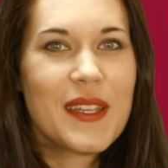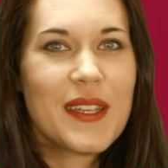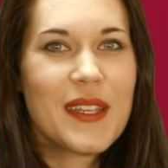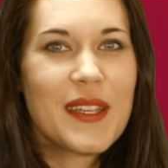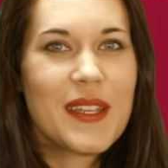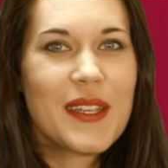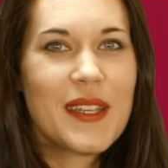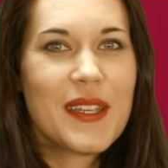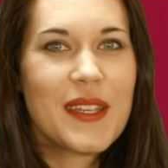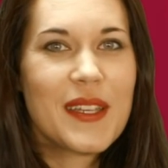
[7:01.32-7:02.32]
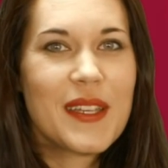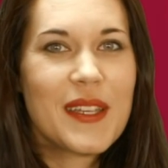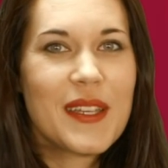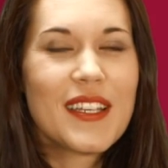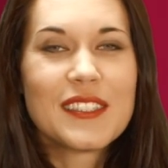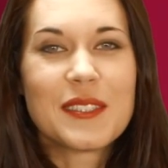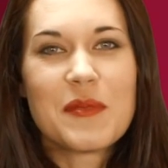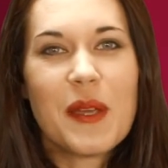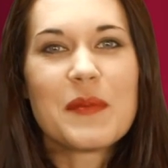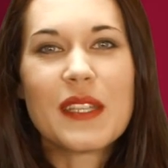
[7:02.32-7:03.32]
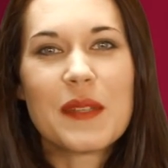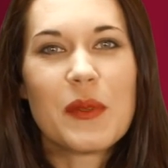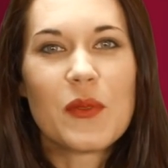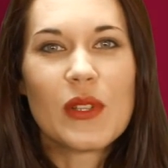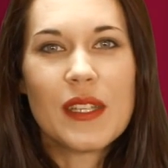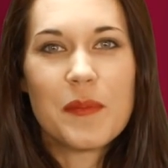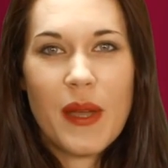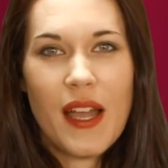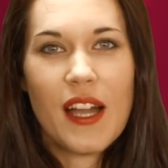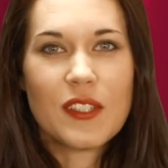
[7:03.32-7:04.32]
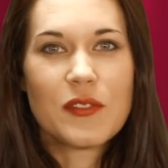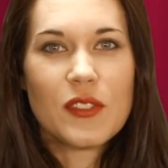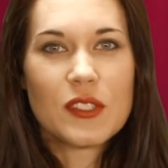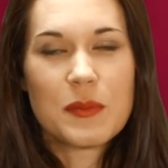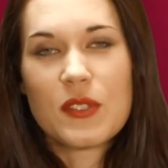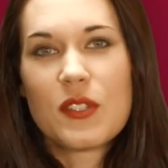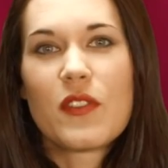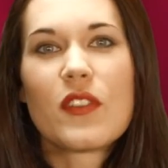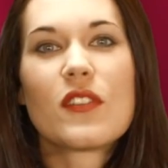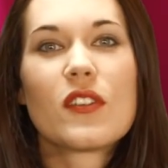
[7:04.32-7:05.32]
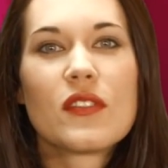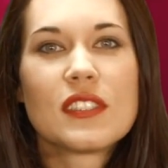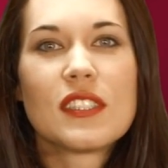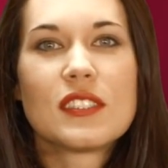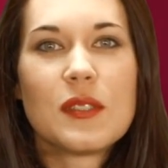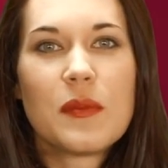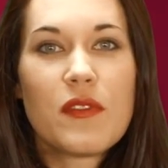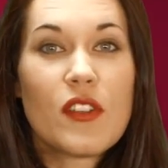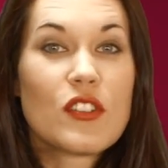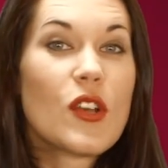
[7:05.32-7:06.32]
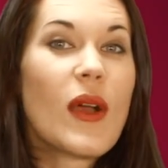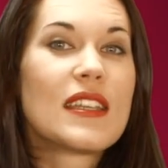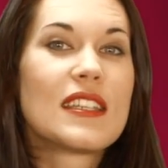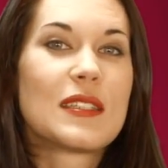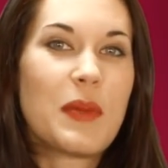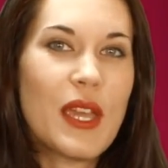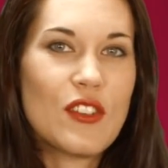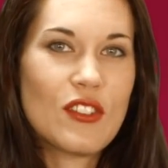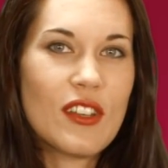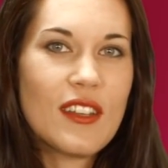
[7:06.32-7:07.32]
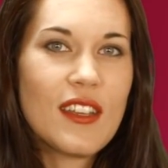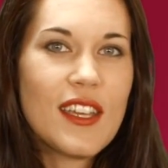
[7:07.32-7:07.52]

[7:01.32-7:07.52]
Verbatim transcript: What the fuck? Sometimes it can be really impactful, especially for the nervous system, if there's no anticipation.